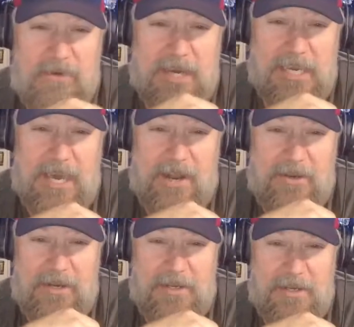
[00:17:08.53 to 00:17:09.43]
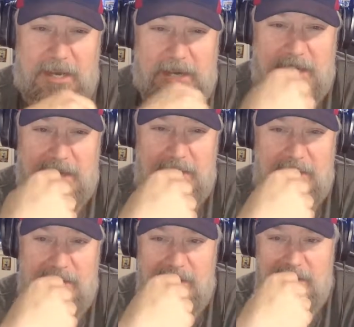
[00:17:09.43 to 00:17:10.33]
foggy out at night, I could
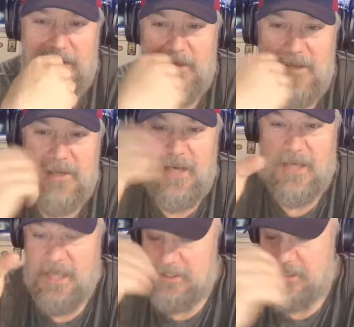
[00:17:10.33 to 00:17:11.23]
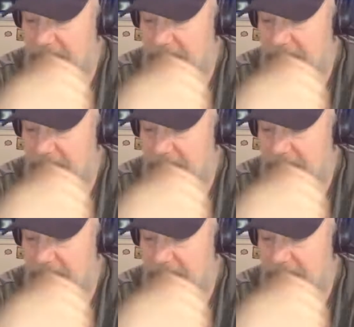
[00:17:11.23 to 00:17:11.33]
kick that